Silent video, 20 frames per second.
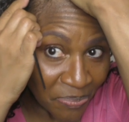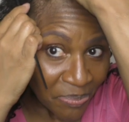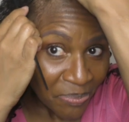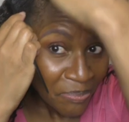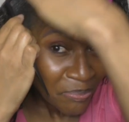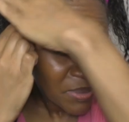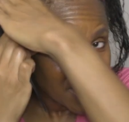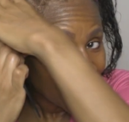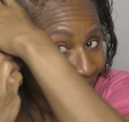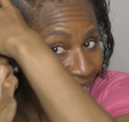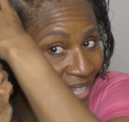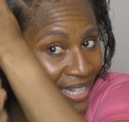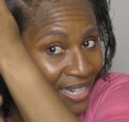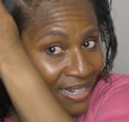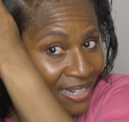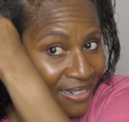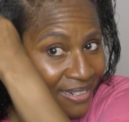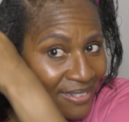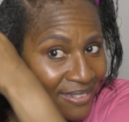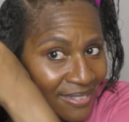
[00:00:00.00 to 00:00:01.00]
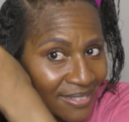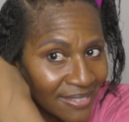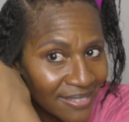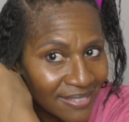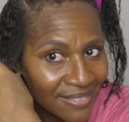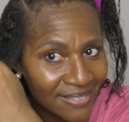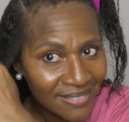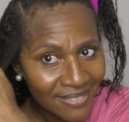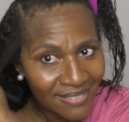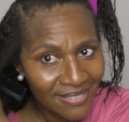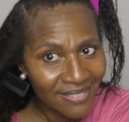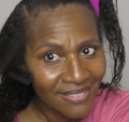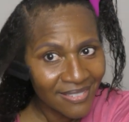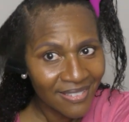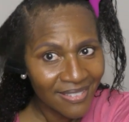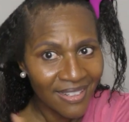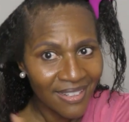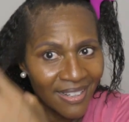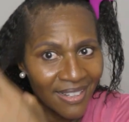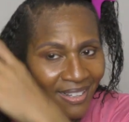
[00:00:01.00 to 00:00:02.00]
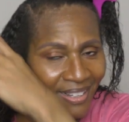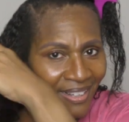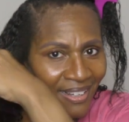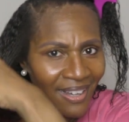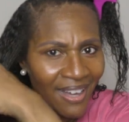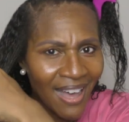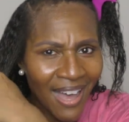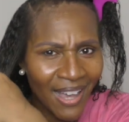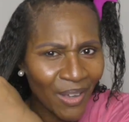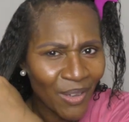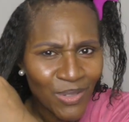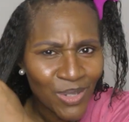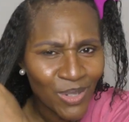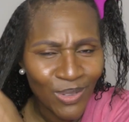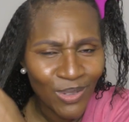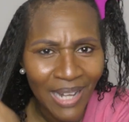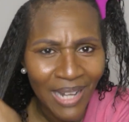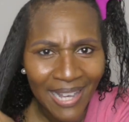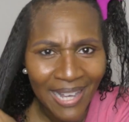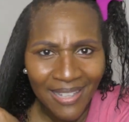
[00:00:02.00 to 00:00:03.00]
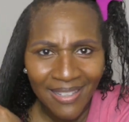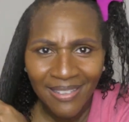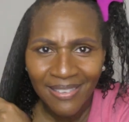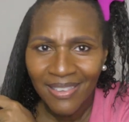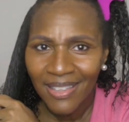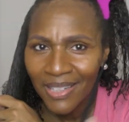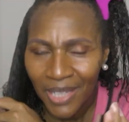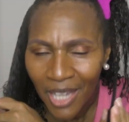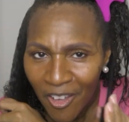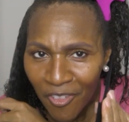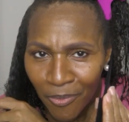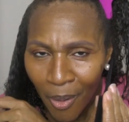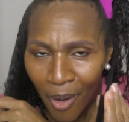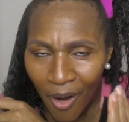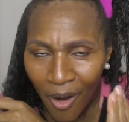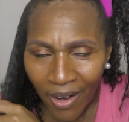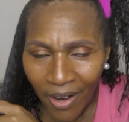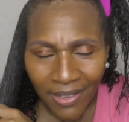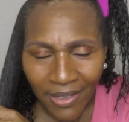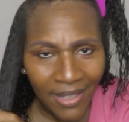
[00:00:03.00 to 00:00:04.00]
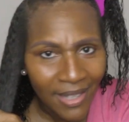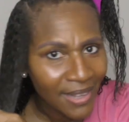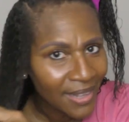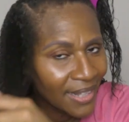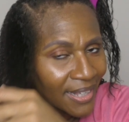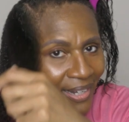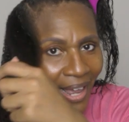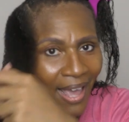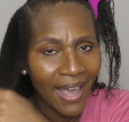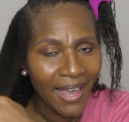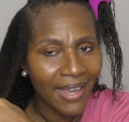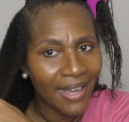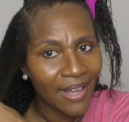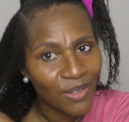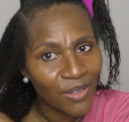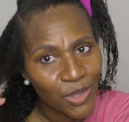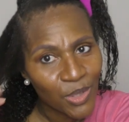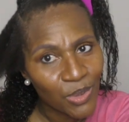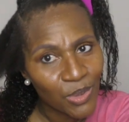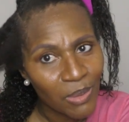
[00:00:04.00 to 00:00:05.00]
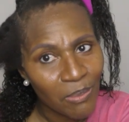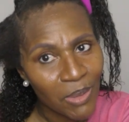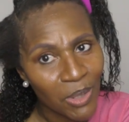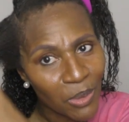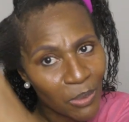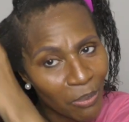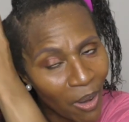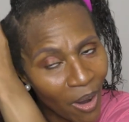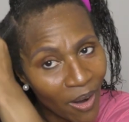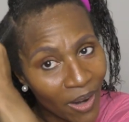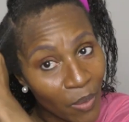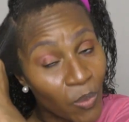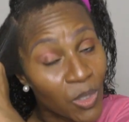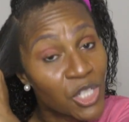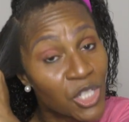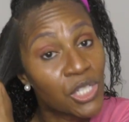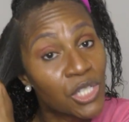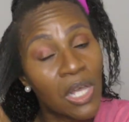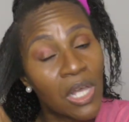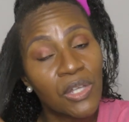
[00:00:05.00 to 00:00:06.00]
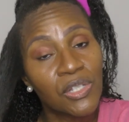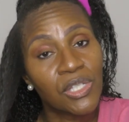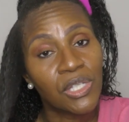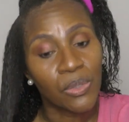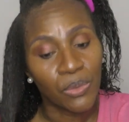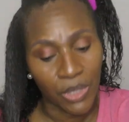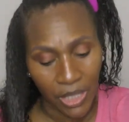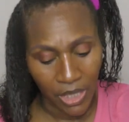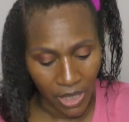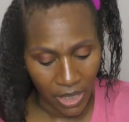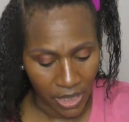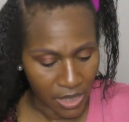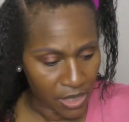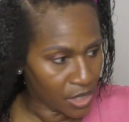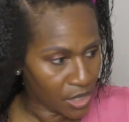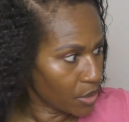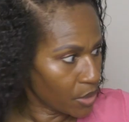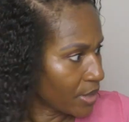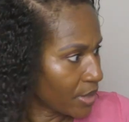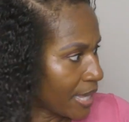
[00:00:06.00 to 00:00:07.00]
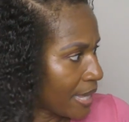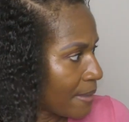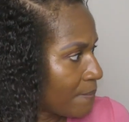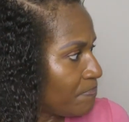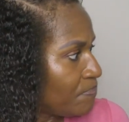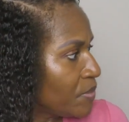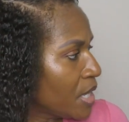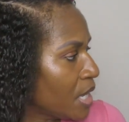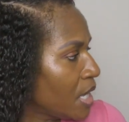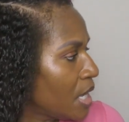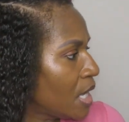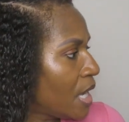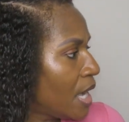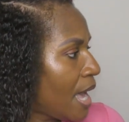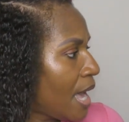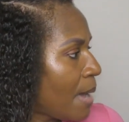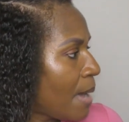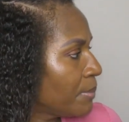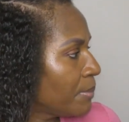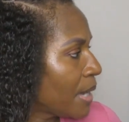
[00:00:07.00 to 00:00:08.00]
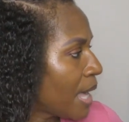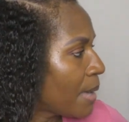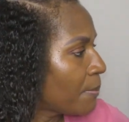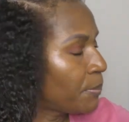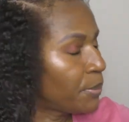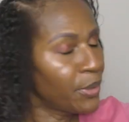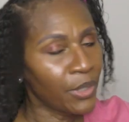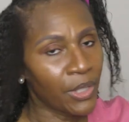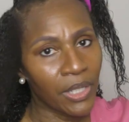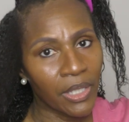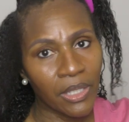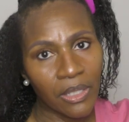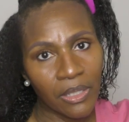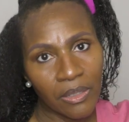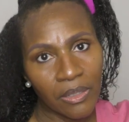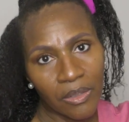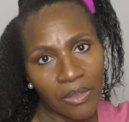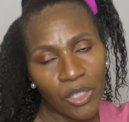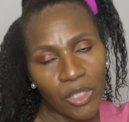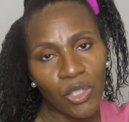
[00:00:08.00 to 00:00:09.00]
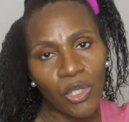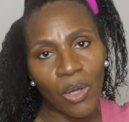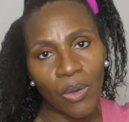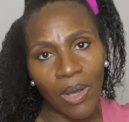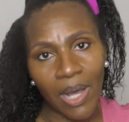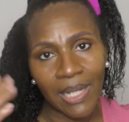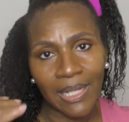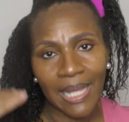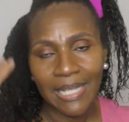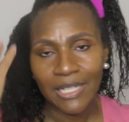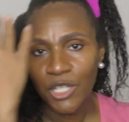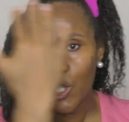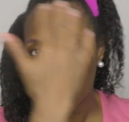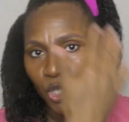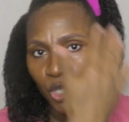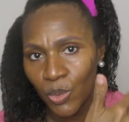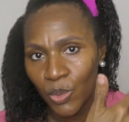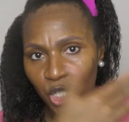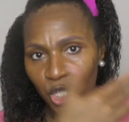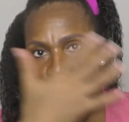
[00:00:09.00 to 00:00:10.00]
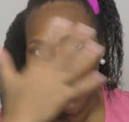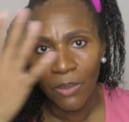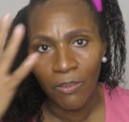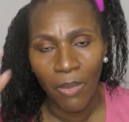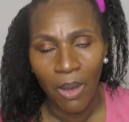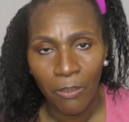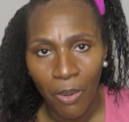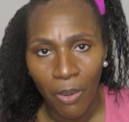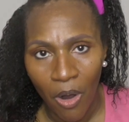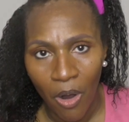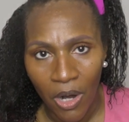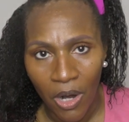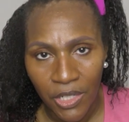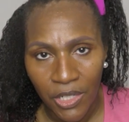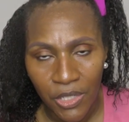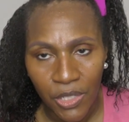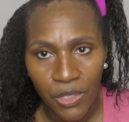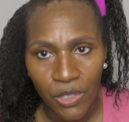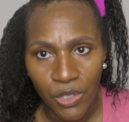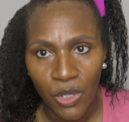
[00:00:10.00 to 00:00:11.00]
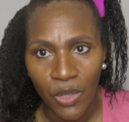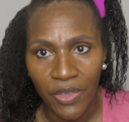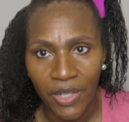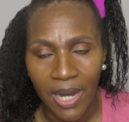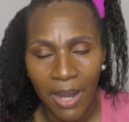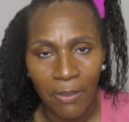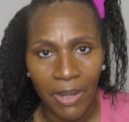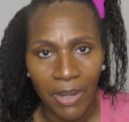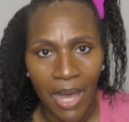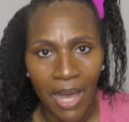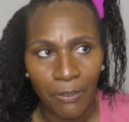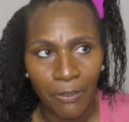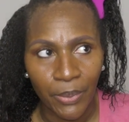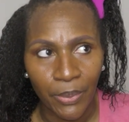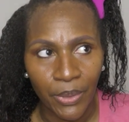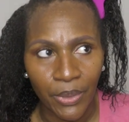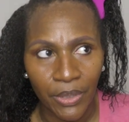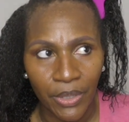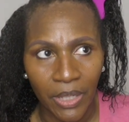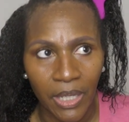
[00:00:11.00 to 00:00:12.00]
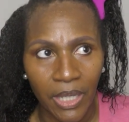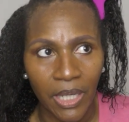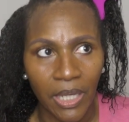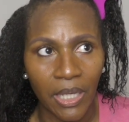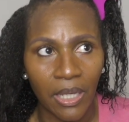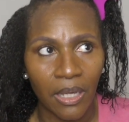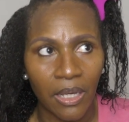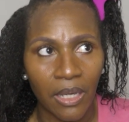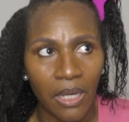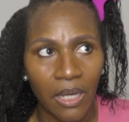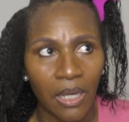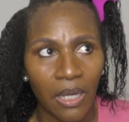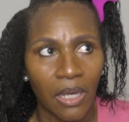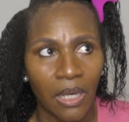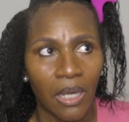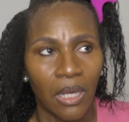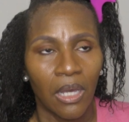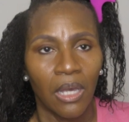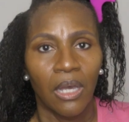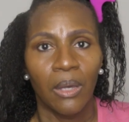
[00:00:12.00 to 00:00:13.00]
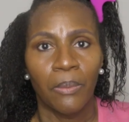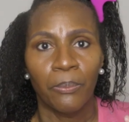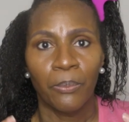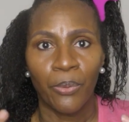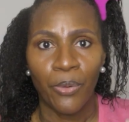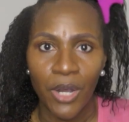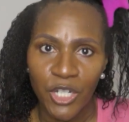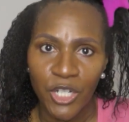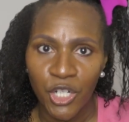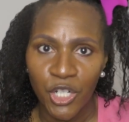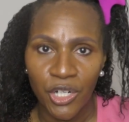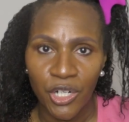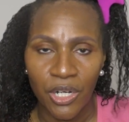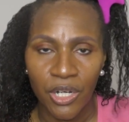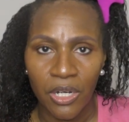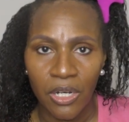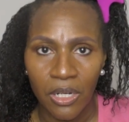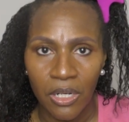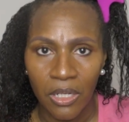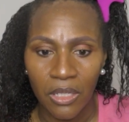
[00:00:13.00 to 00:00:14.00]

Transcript: But then I also like the left part, and then, hey, I'll do the middle part, which is also good so that I'm not putting, I like to switch up my parts so that I'm not putting pressure